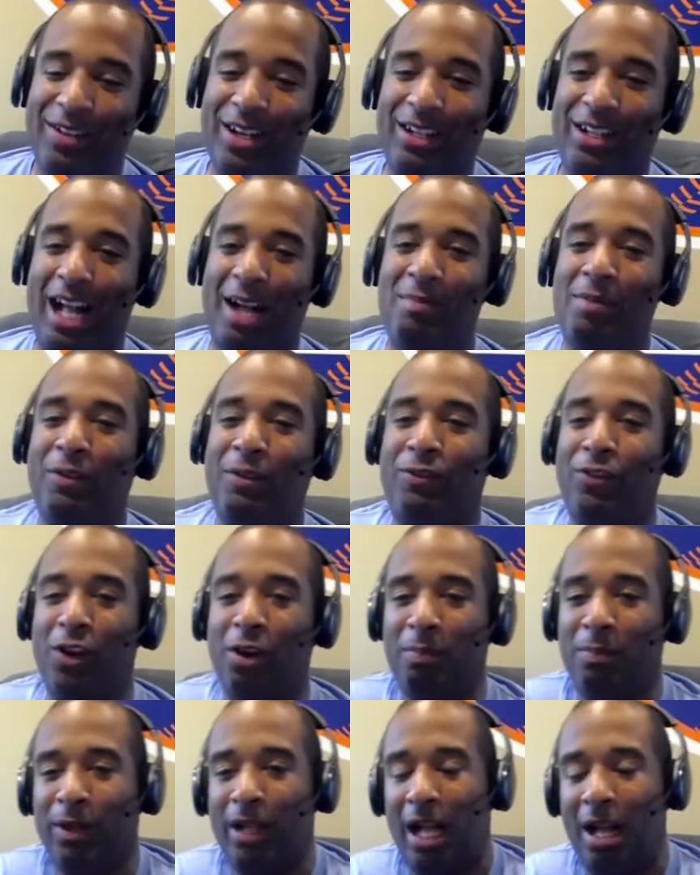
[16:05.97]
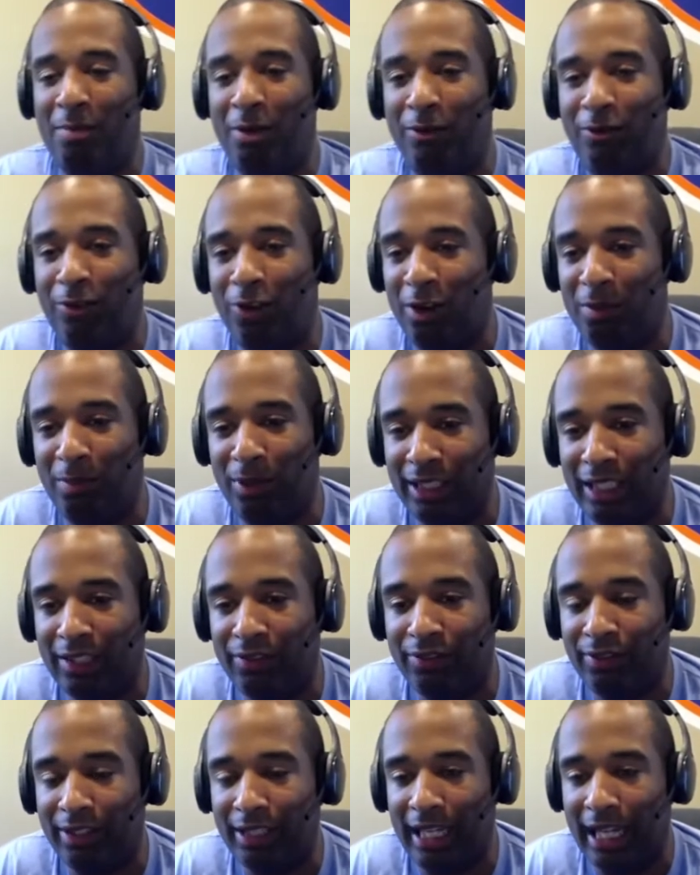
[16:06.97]
I'm a firm believer
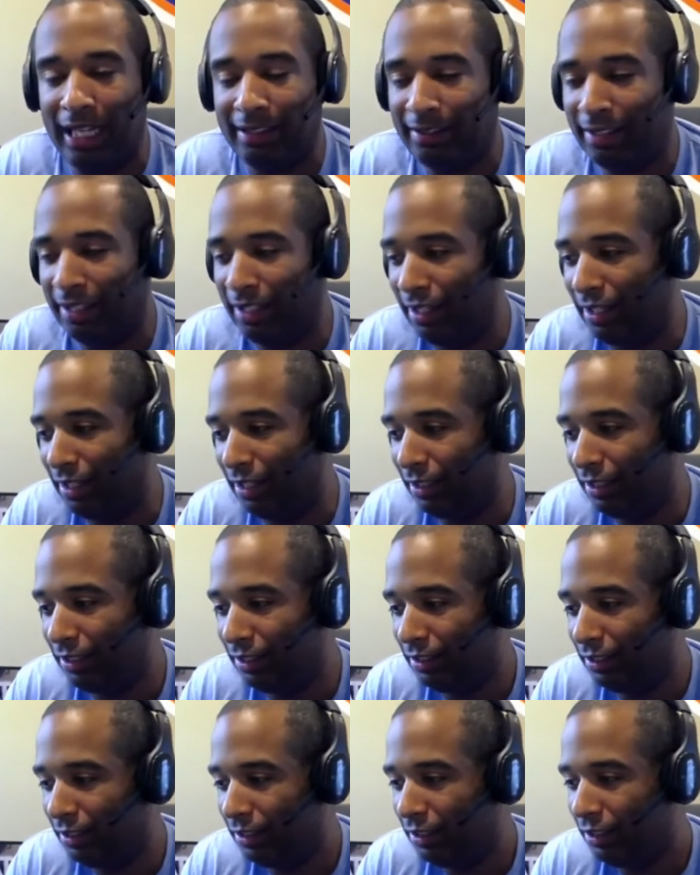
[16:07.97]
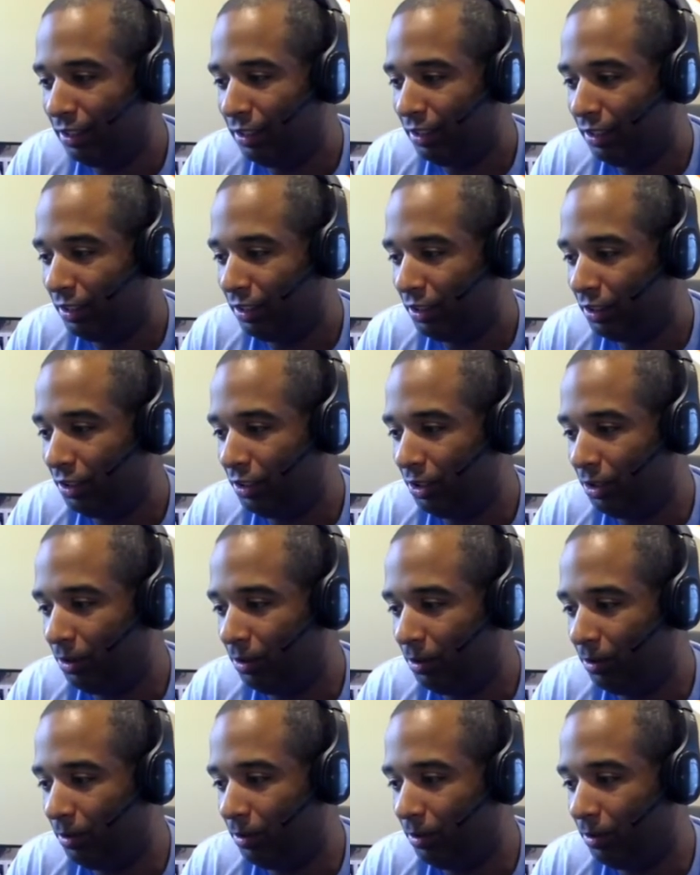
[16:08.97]
that you know,